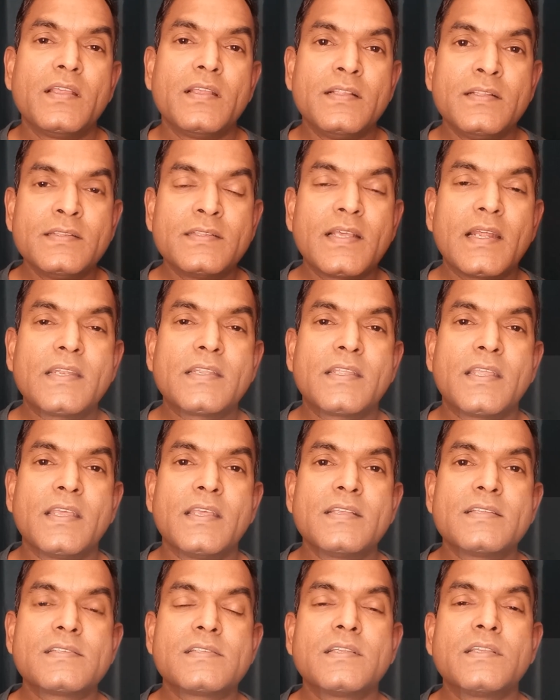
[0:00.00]
In that
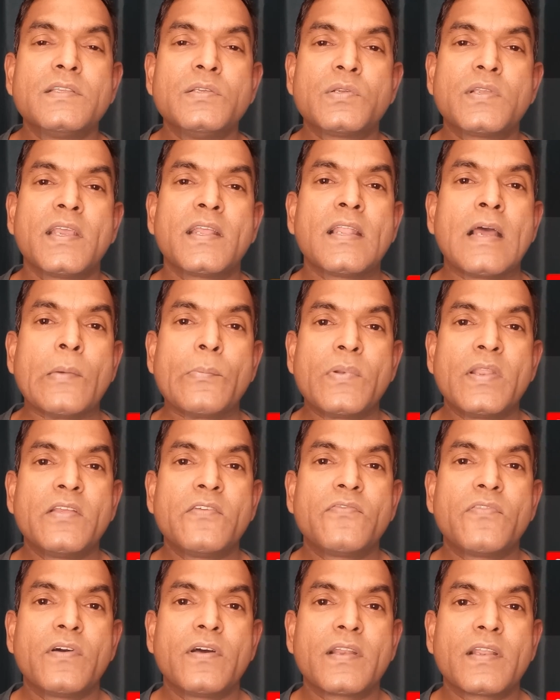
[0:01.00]
case, you can
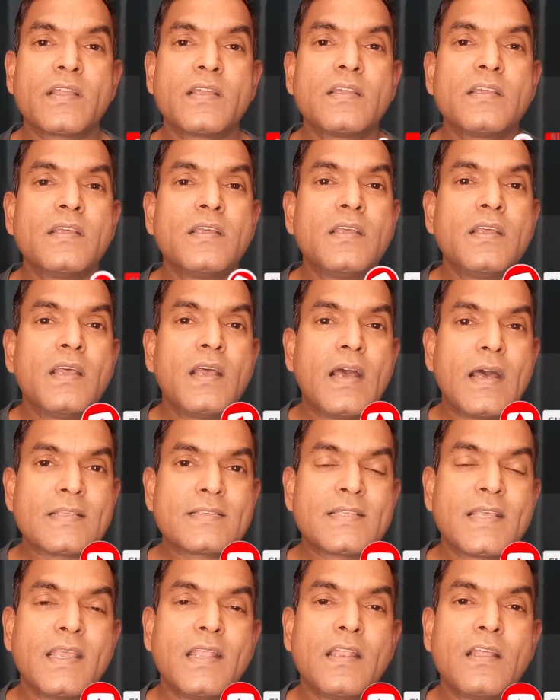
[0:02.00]
apply for a
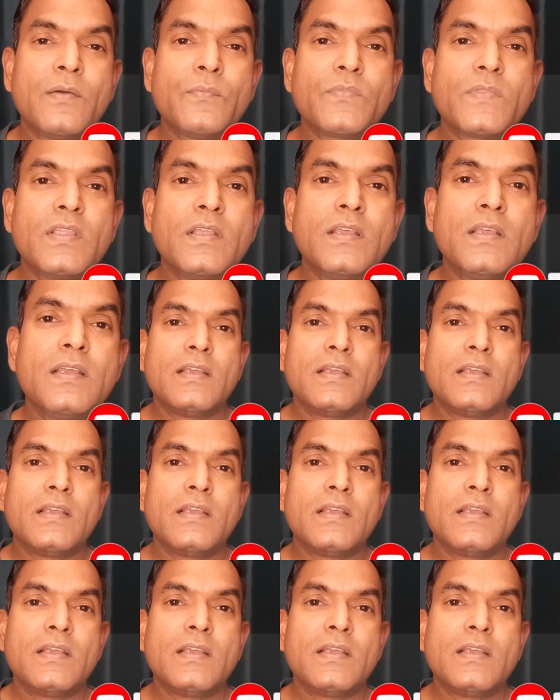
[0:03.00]
asylum.